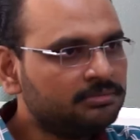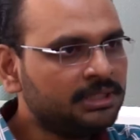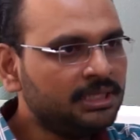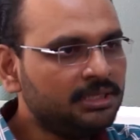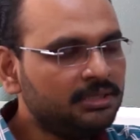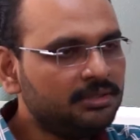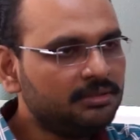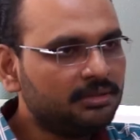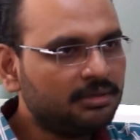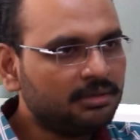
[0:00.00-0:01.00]
the
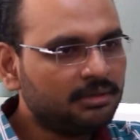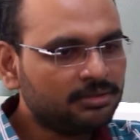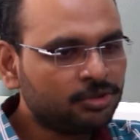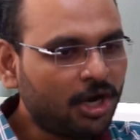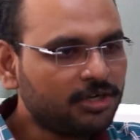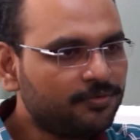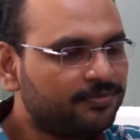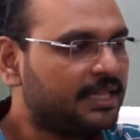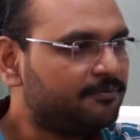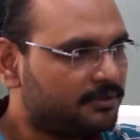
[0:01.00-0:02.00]
thought of
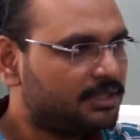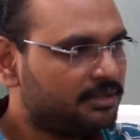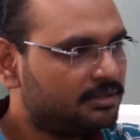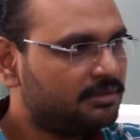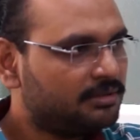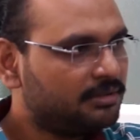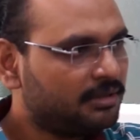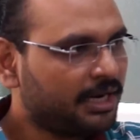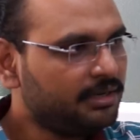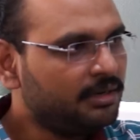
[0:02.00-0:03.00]
theft,
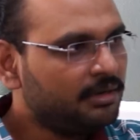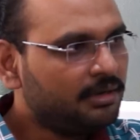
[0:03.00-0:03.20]
right?